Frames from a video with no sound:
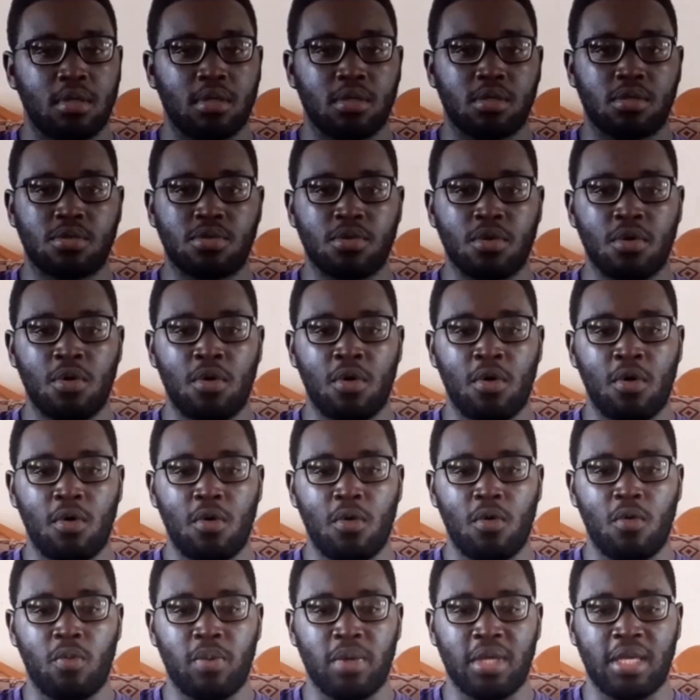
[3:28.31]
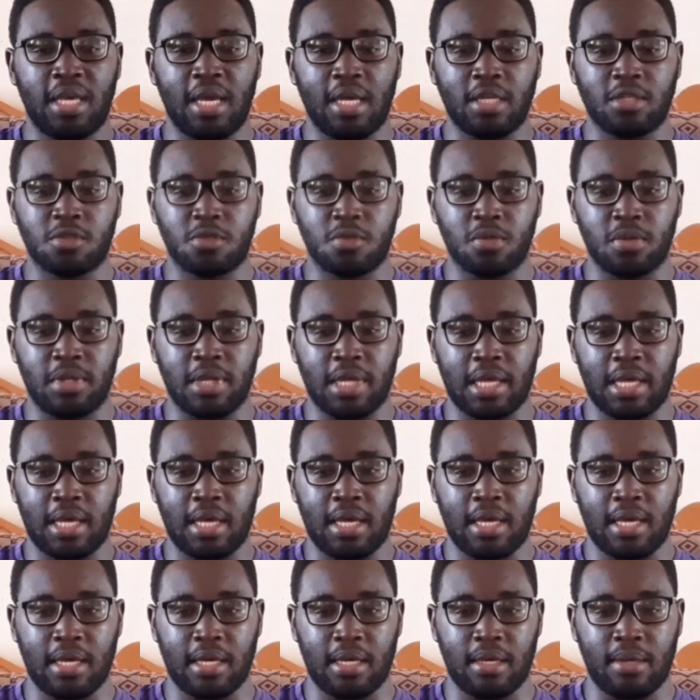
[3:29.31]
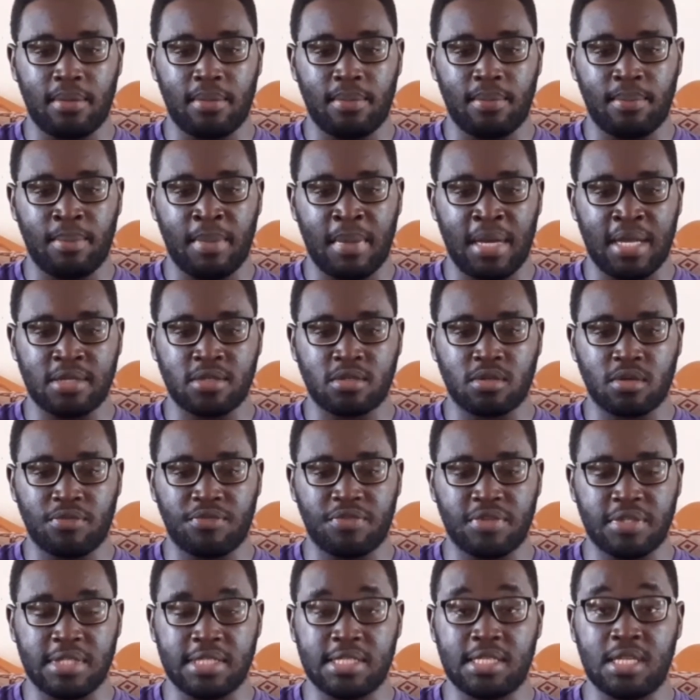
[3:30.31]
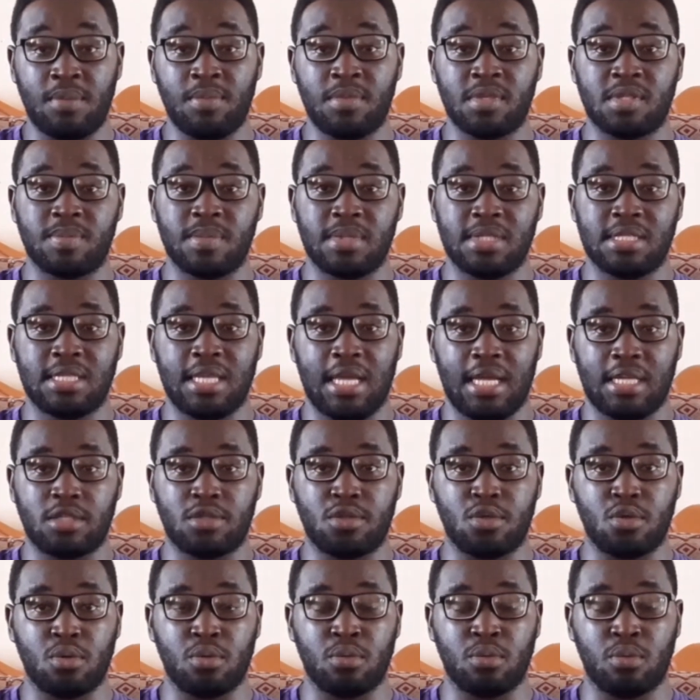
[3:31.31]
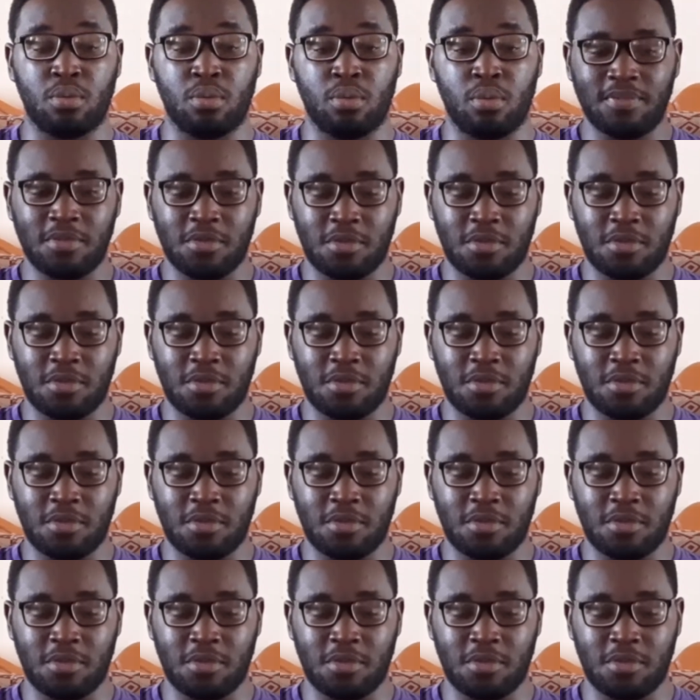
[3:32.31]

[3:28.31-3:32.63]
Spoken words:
So we get to the man's office. His name is Mr. Ationu.